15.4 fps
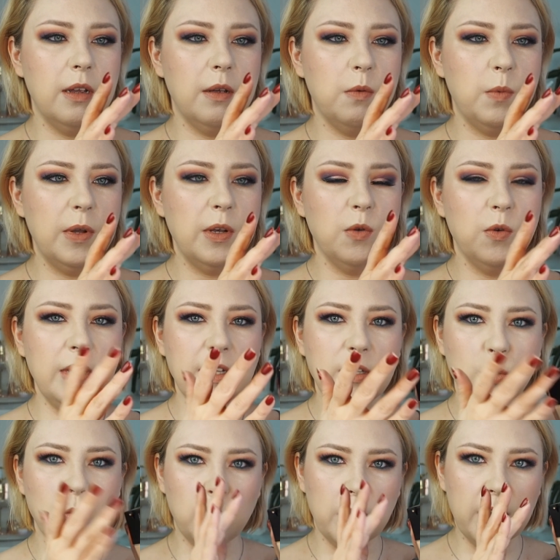you need
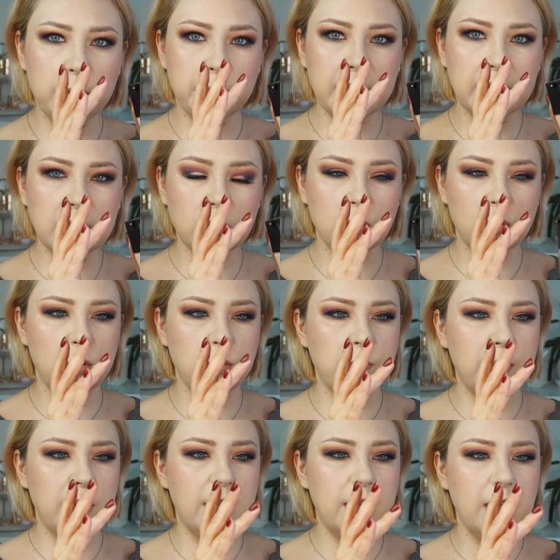to wipe that off,
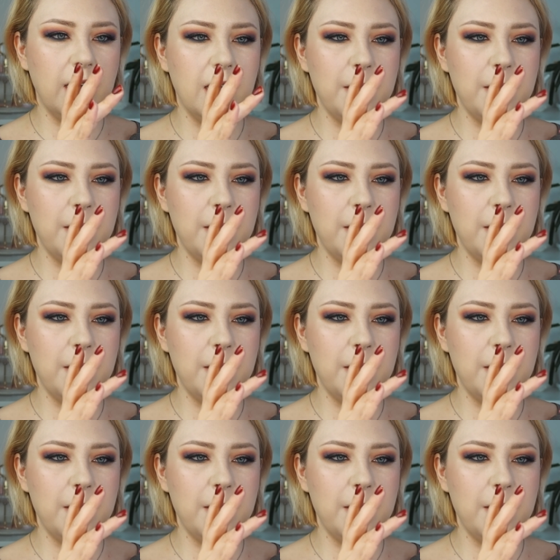and I